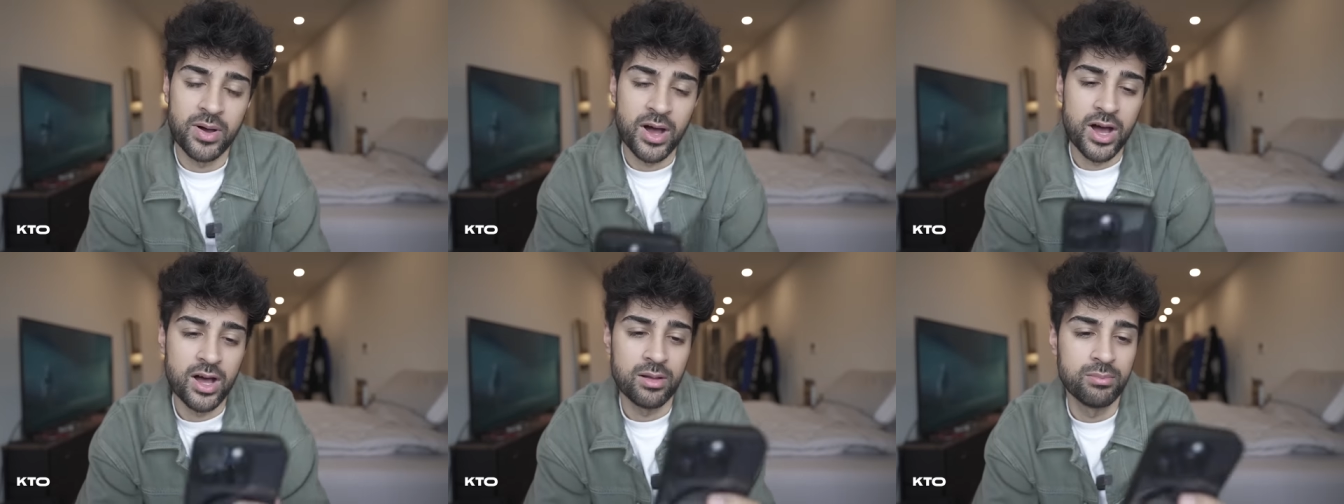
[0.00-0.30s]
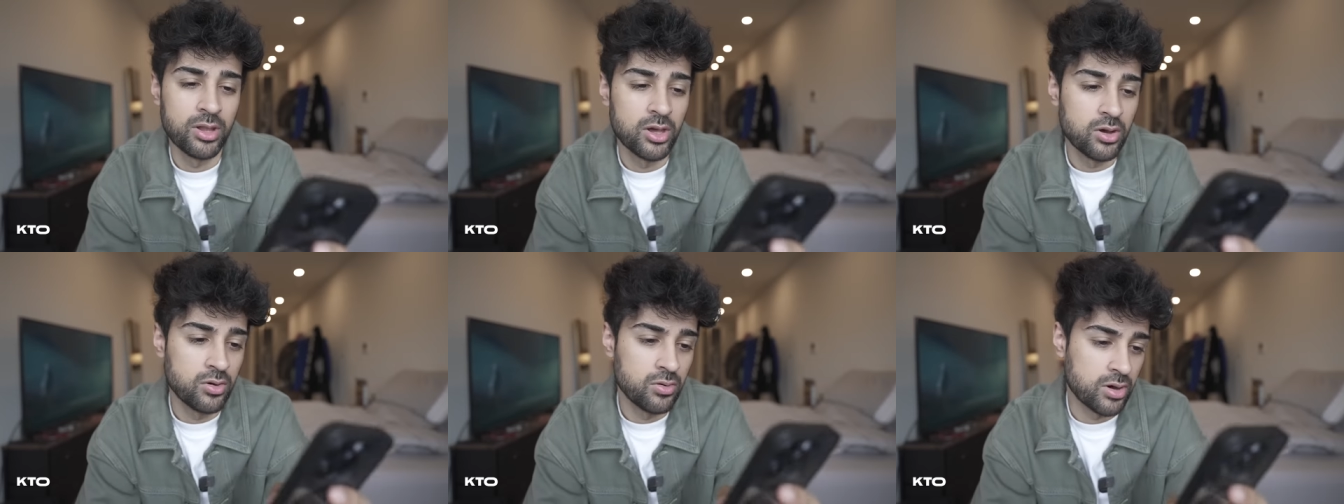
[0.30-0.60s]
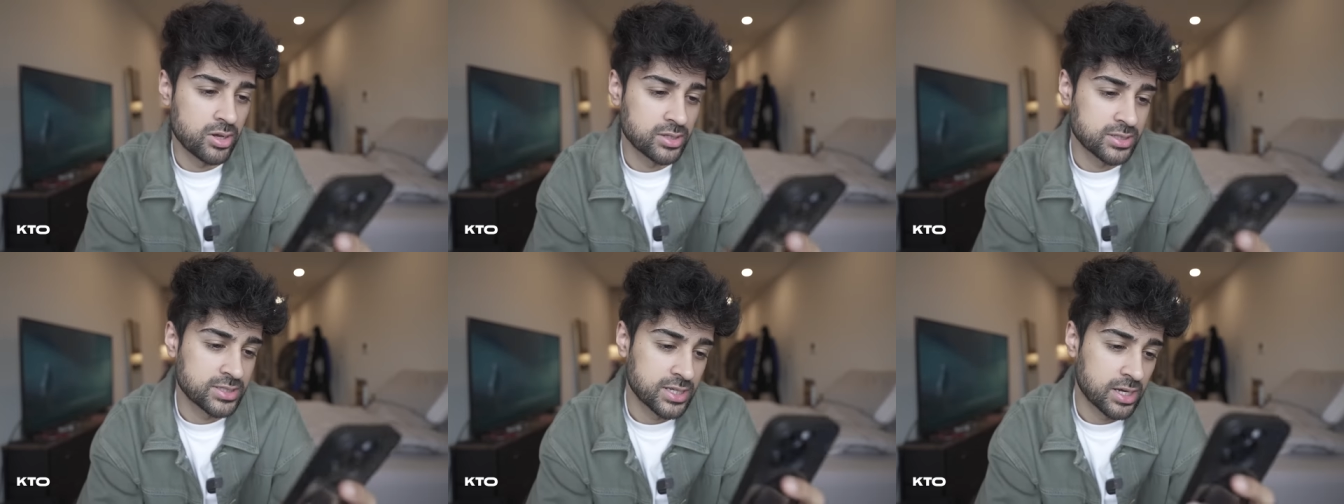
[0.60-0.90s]
of Pablo
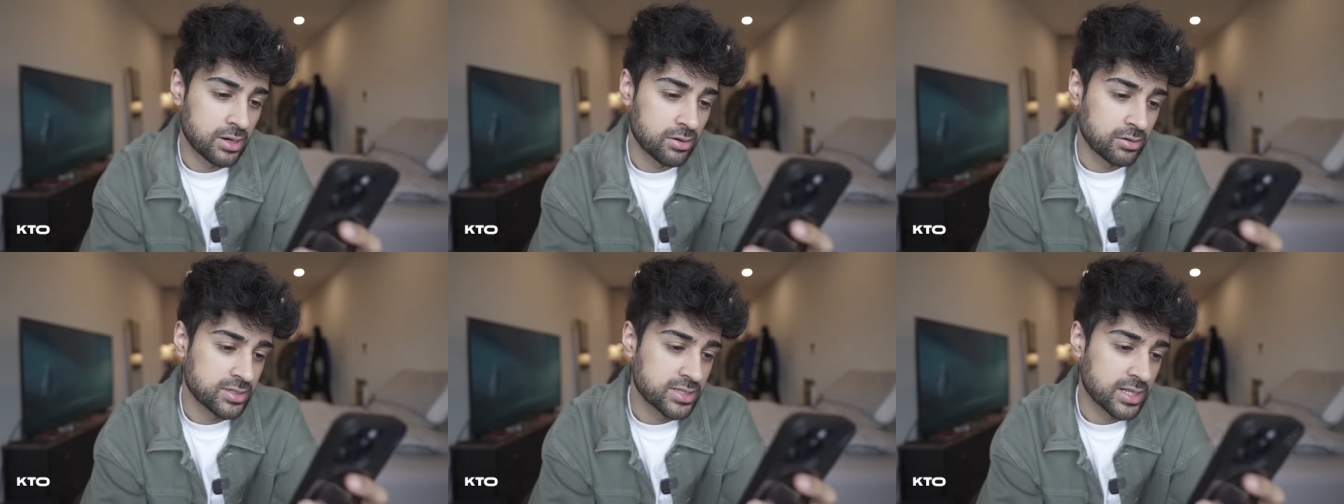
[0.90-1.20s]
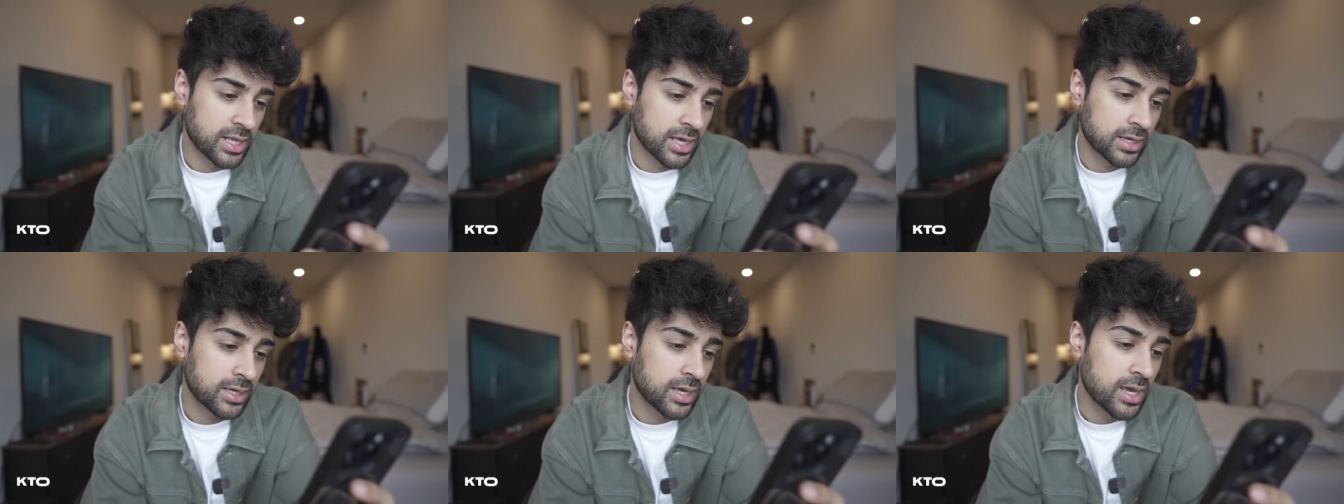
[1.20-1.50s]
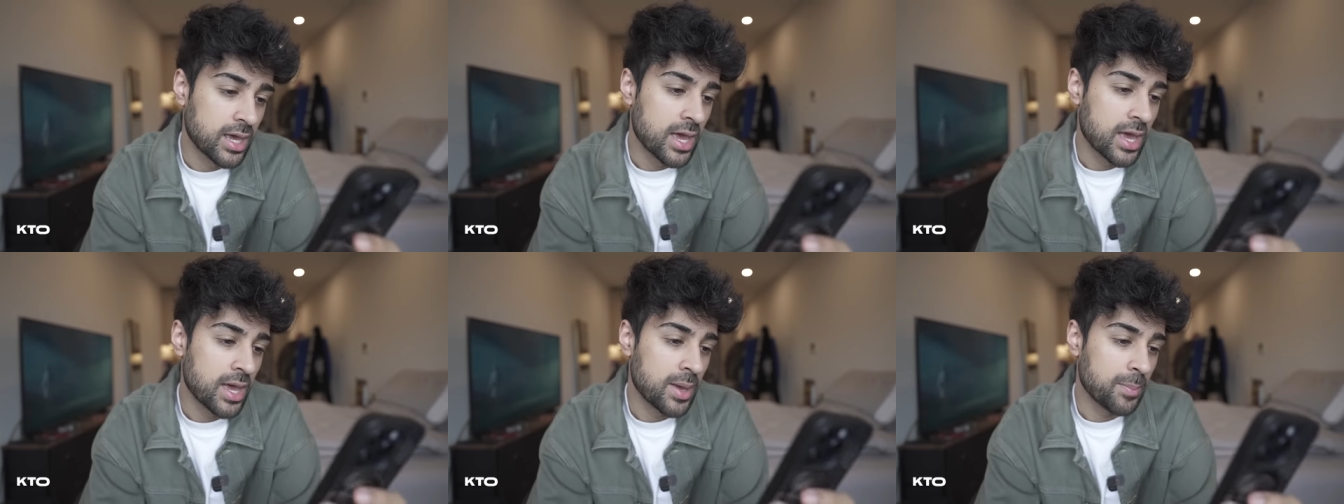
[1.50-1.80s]
on songs like
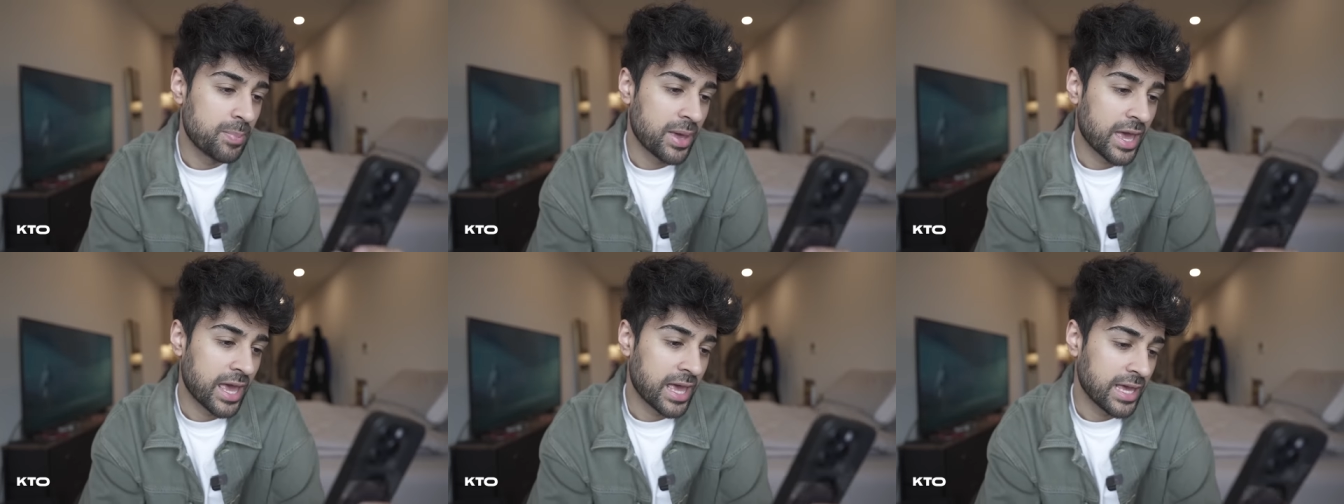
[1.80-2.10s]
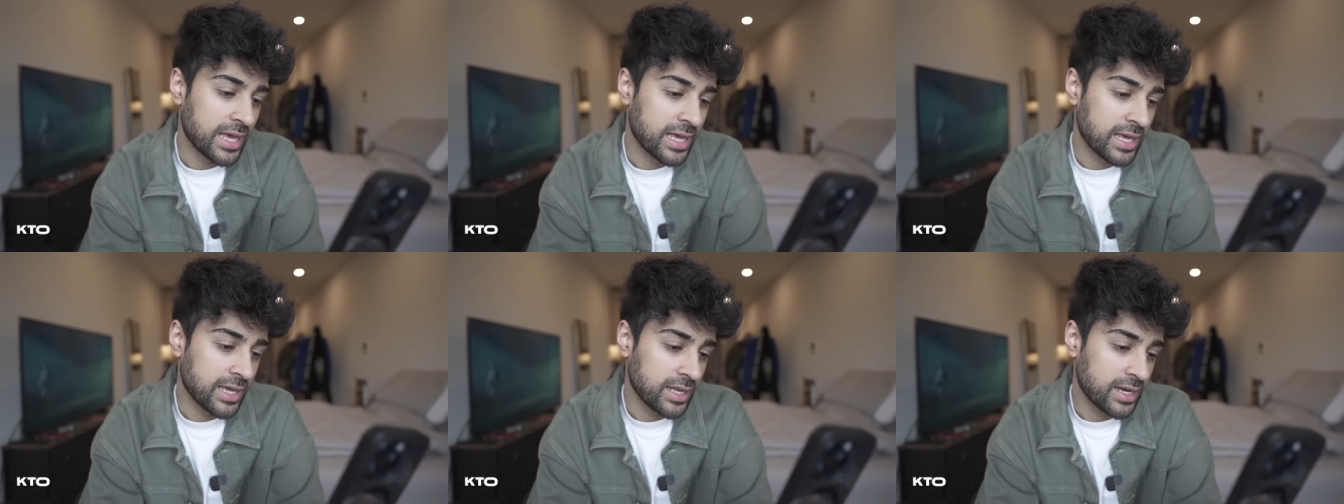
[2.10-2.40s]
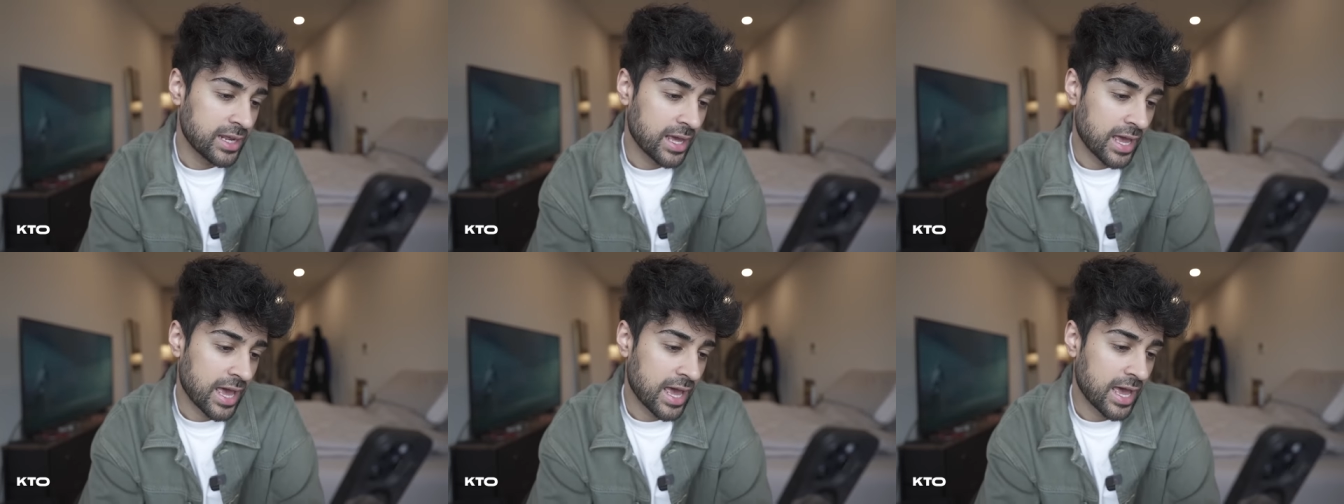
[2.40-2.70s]

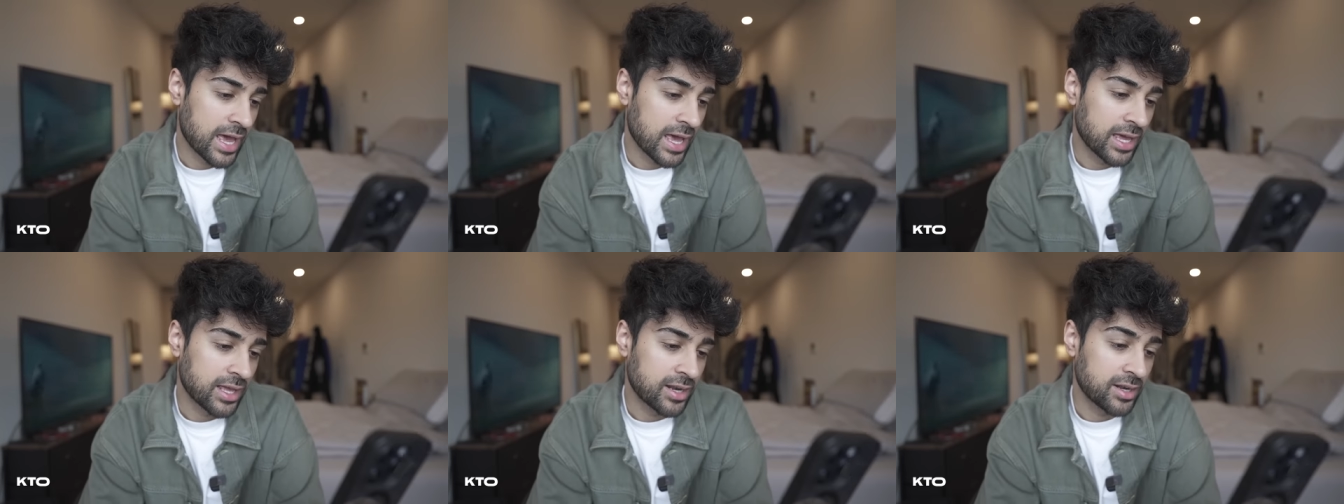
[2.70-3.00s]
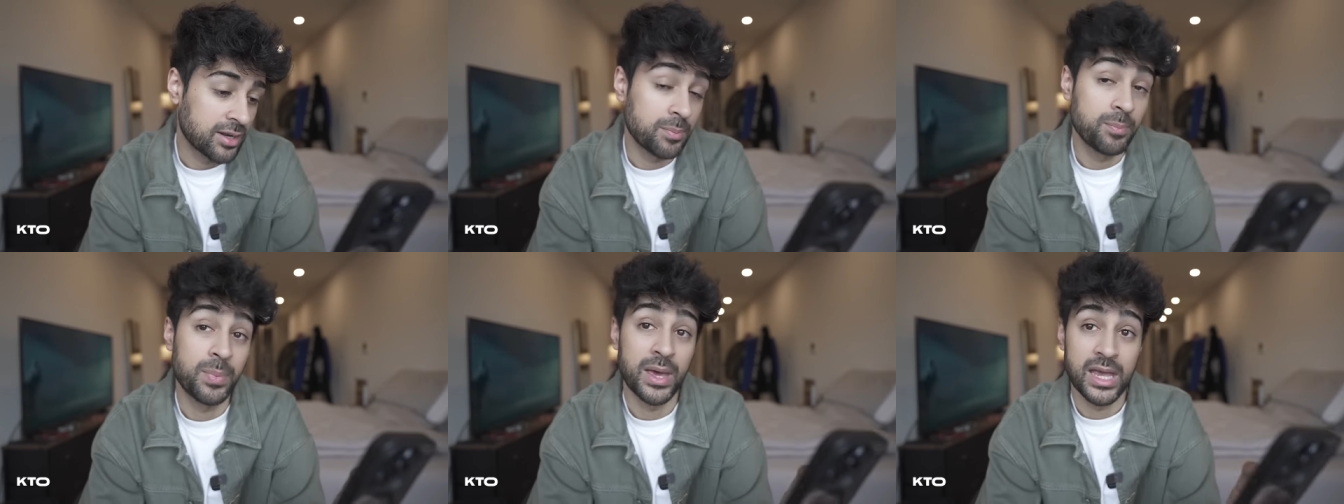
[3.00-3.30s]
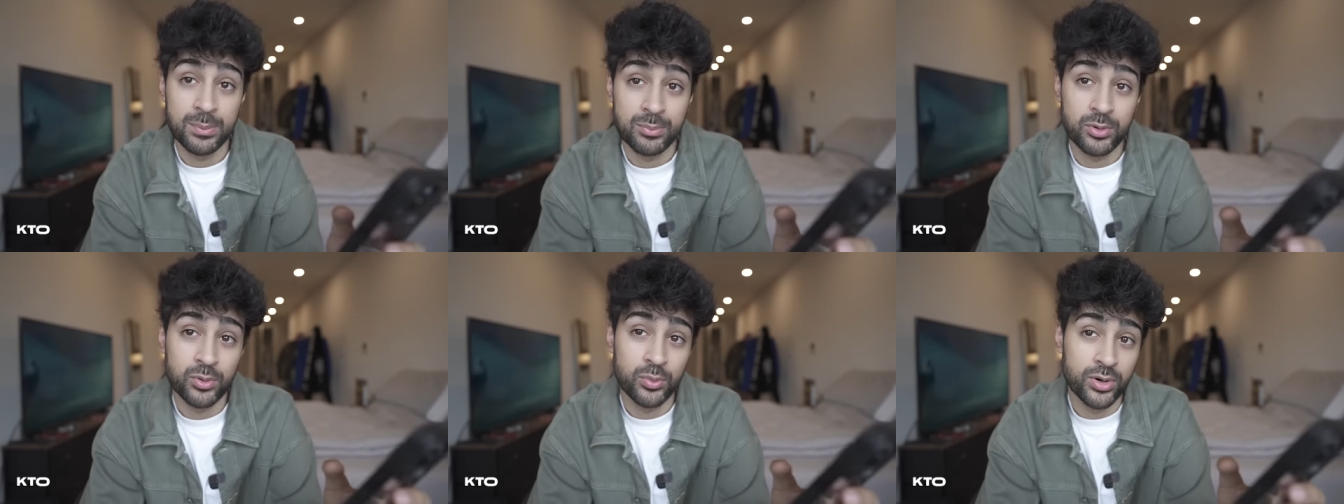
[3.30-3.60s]
Paid and
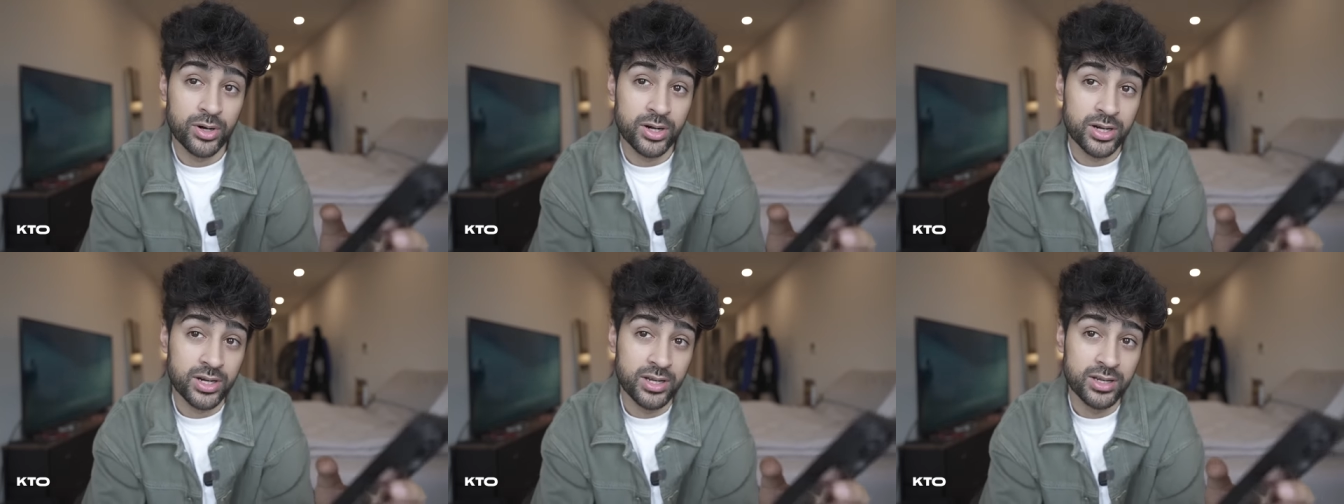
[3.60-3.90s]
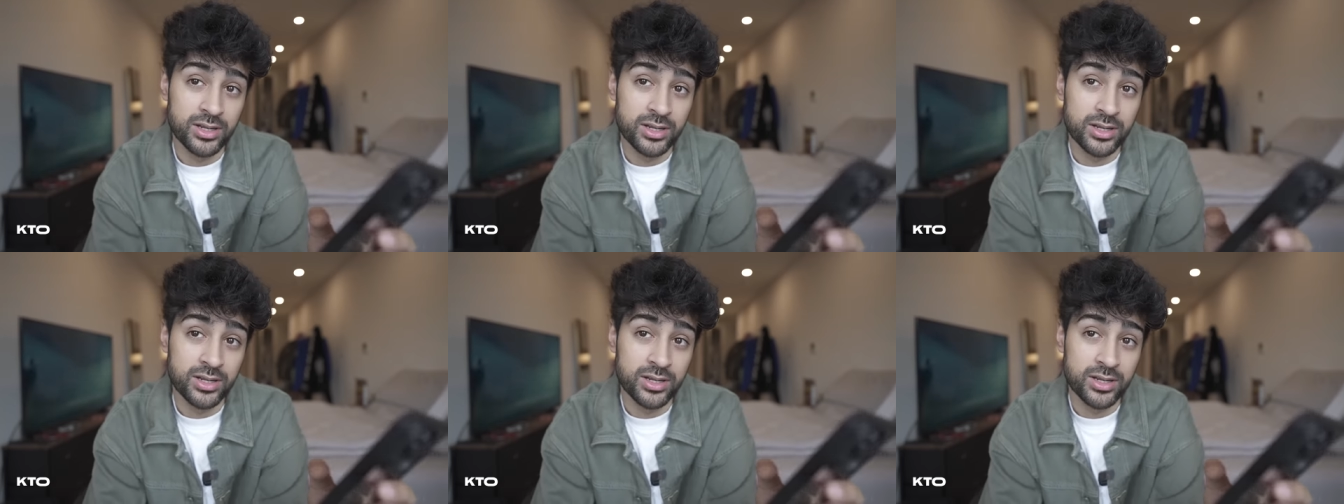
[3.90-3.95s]
Paperwork.